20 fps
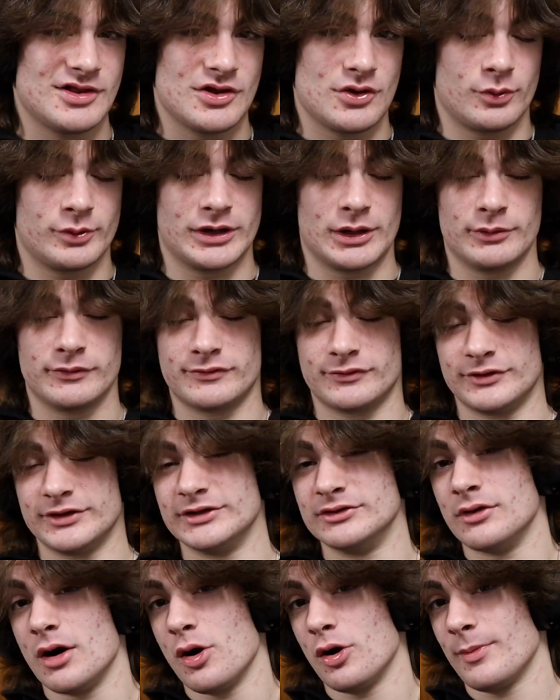When I was really
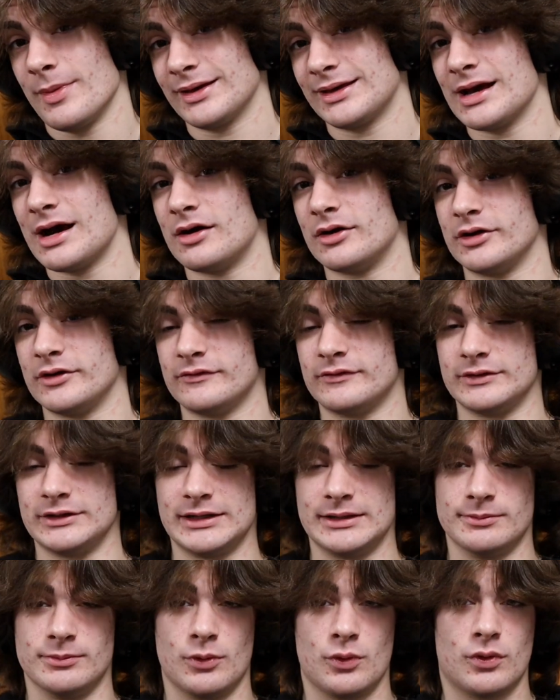low on my calories and
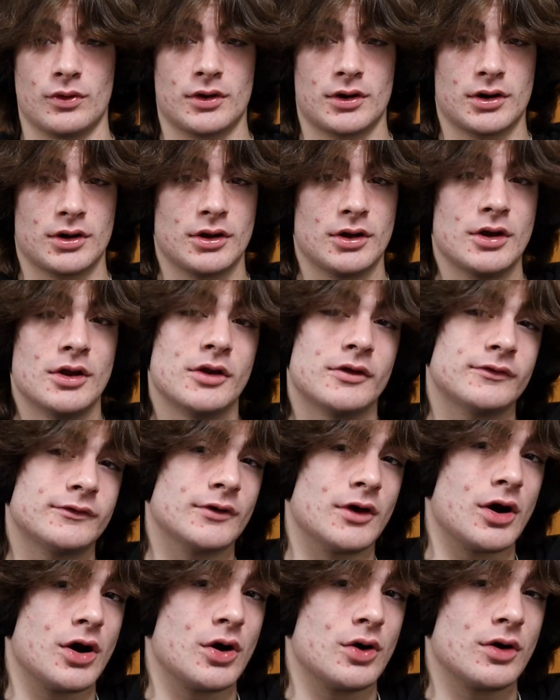needed more.
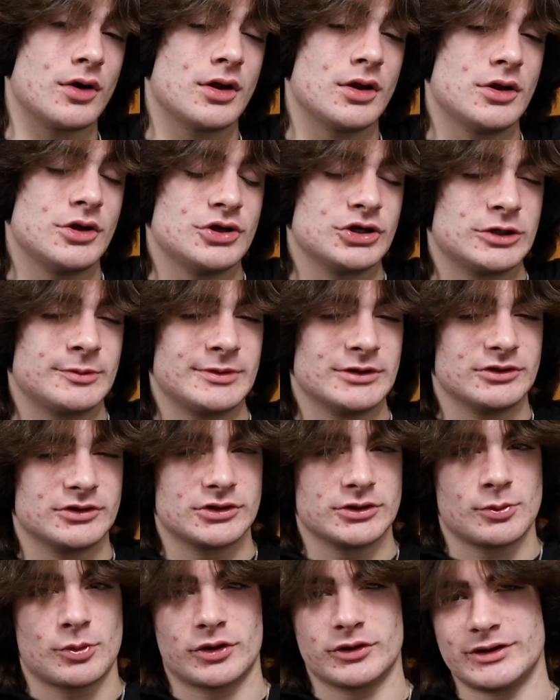So you can be a
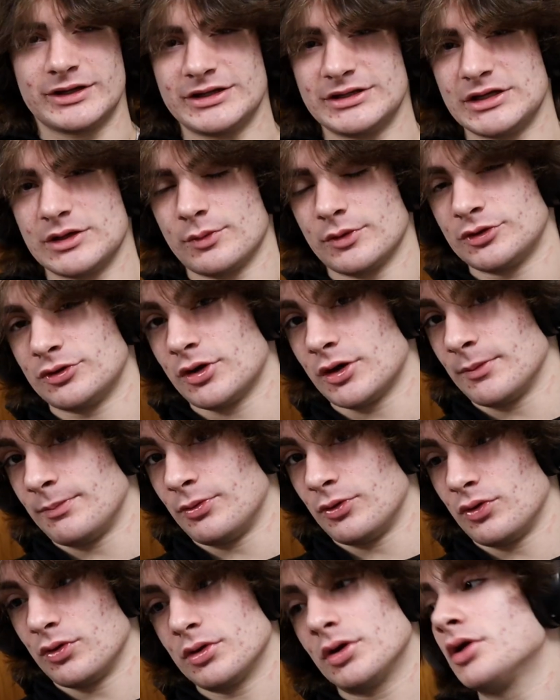little more lenient when you're on a
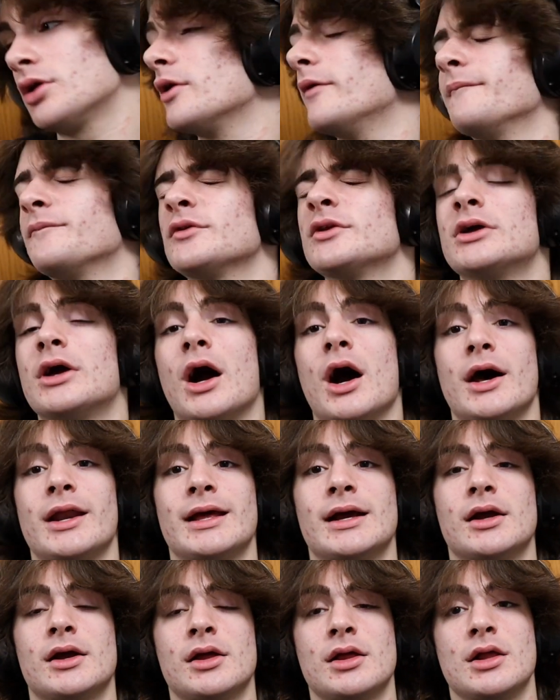bulk
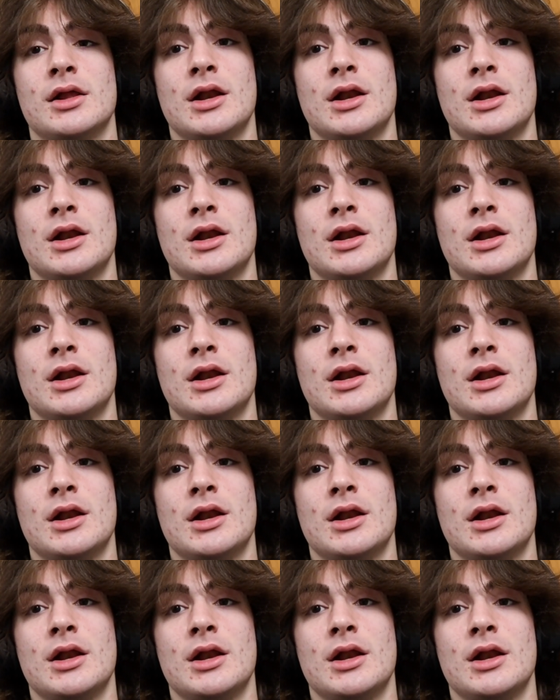cutting.